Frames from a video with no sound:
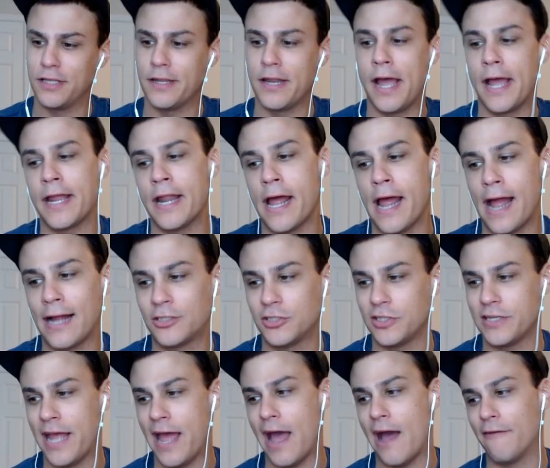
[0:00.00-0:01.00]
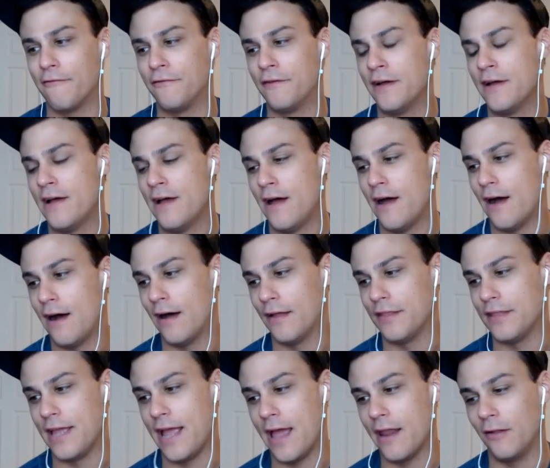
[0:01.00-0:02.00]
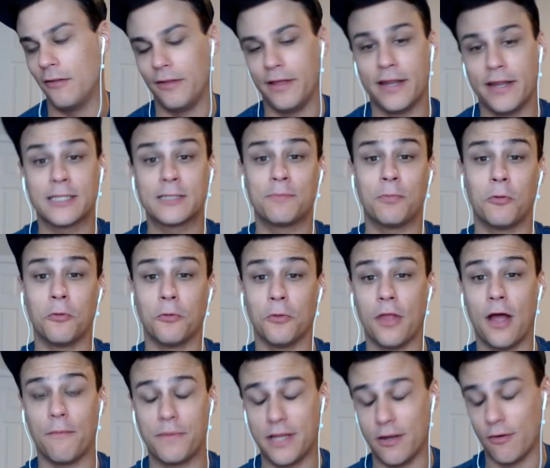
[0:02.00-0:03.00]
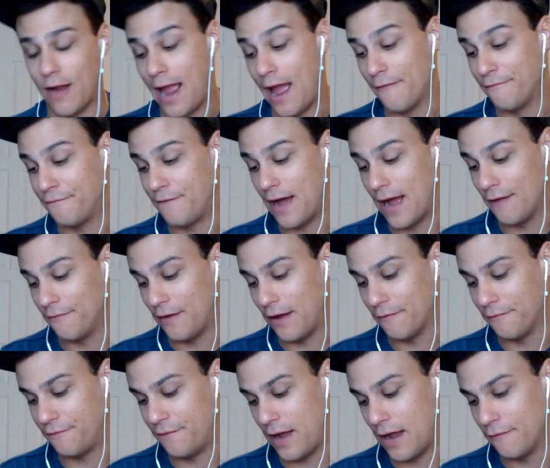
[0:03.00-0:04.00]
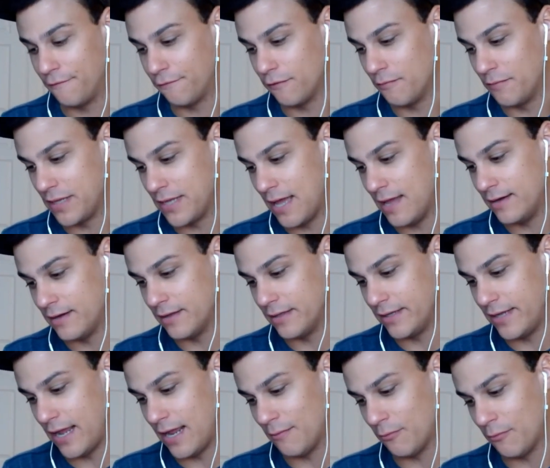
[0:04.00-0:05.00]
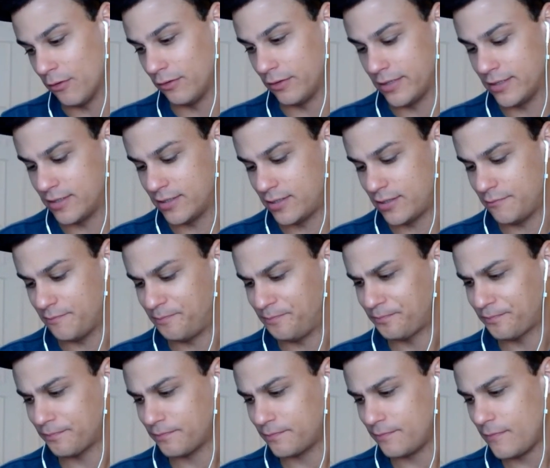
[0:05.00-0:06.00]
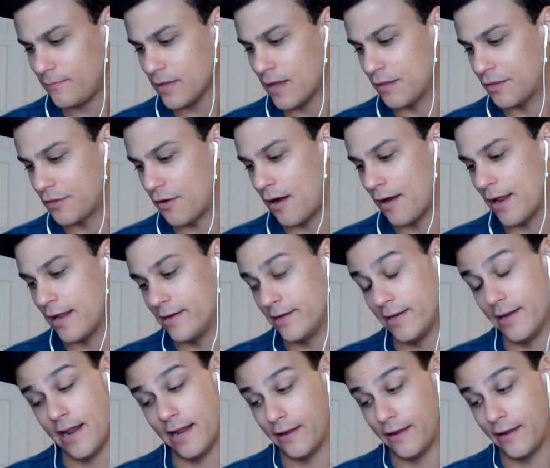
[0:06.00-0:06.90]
the night. I actually have the analytics pulled up here at 5-on-5 from the end of the game, or at least I thought I did.